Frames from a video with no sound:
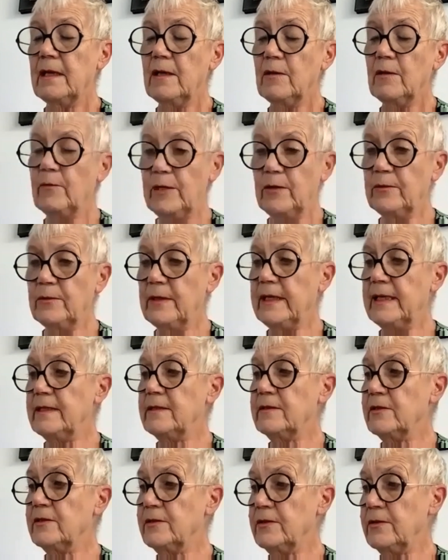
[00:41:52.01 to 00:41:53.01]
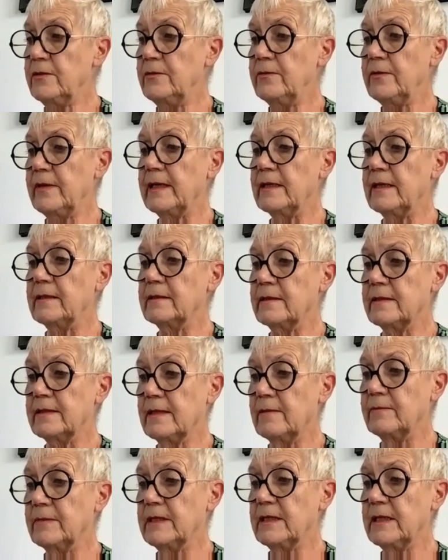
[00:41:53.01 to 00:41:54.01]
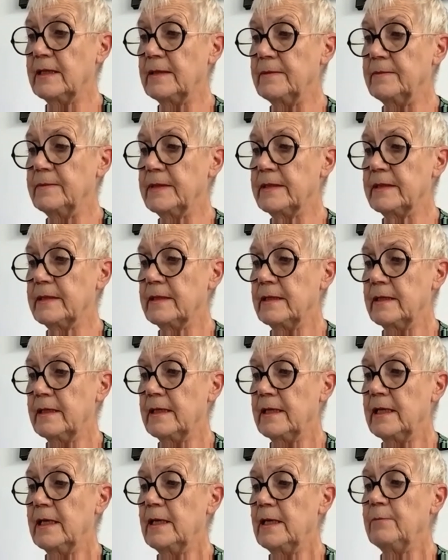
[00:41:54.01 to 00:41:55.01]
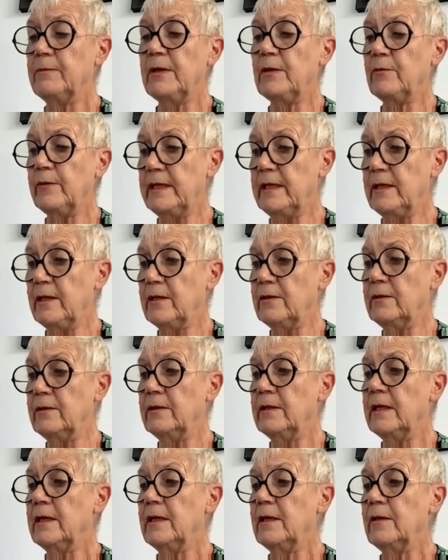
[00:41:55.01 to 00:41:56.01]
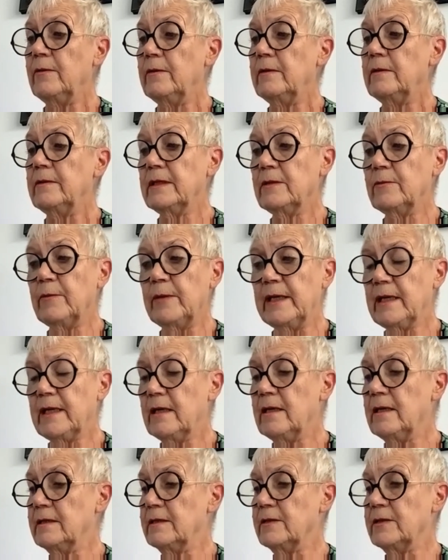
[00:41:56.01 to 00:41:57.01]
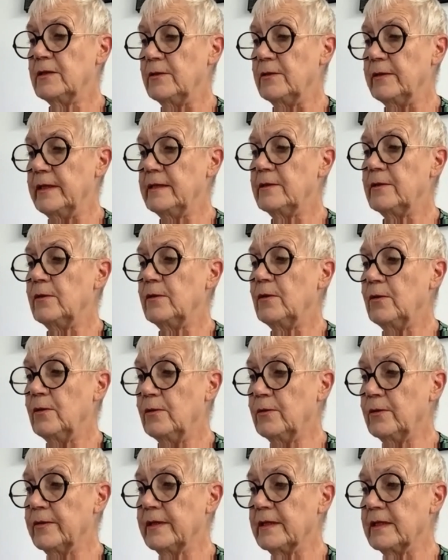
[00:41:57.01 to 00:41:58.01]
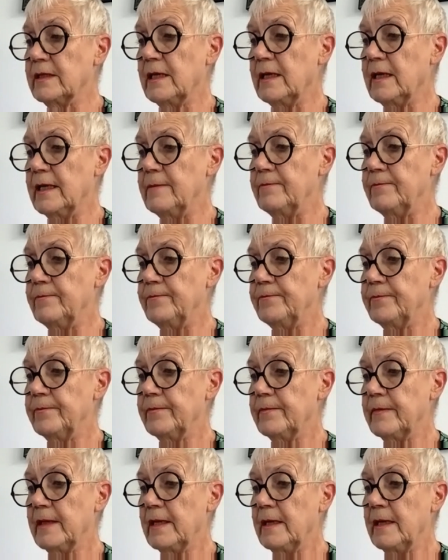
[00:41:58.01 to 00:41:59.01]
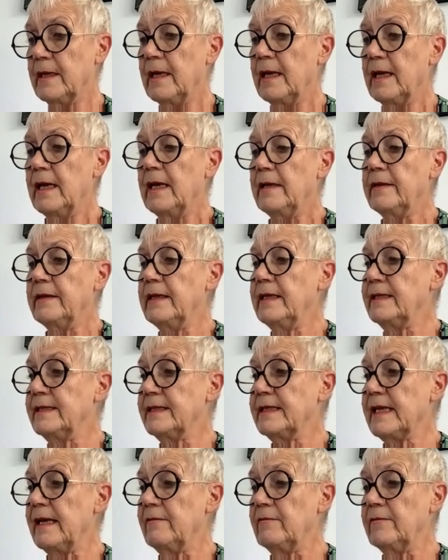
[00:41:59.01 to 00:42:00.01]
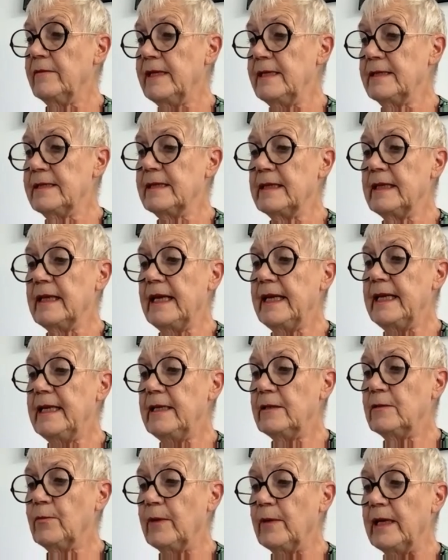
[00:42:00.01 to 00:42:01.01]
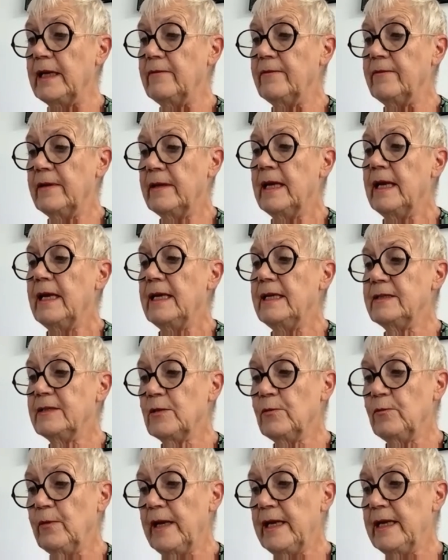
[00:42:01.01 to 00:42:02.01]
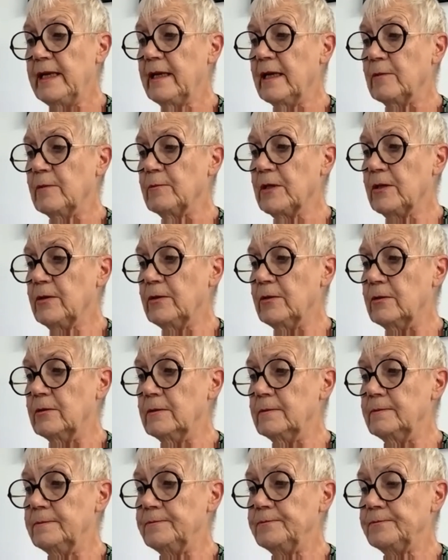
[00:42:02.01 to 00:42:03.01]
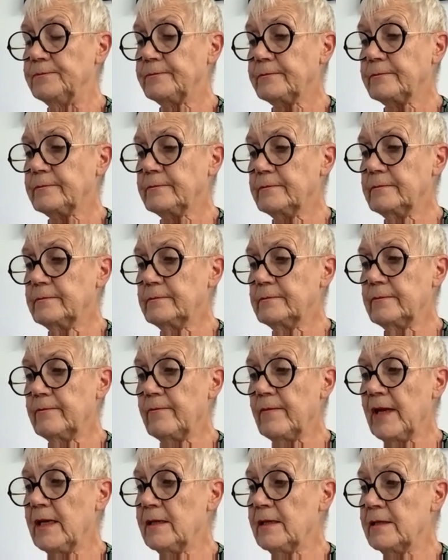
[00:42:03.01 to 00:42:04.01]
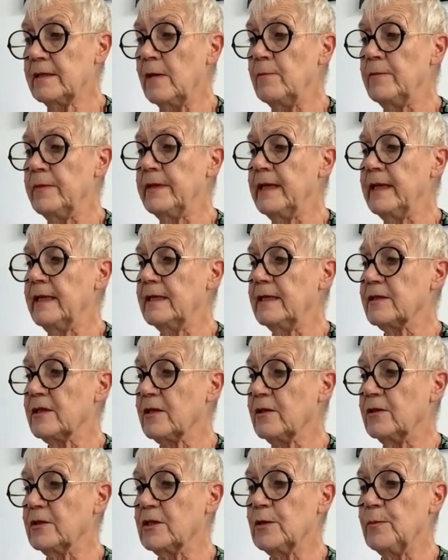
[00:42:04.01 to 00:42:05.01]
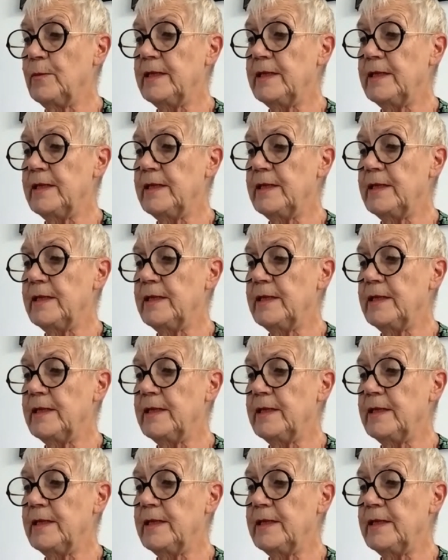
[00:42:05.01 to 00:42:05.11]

And we all need to do that sometimes, but we know that we can't do it all the time. This recent heat wave is a wake-up call. Something has got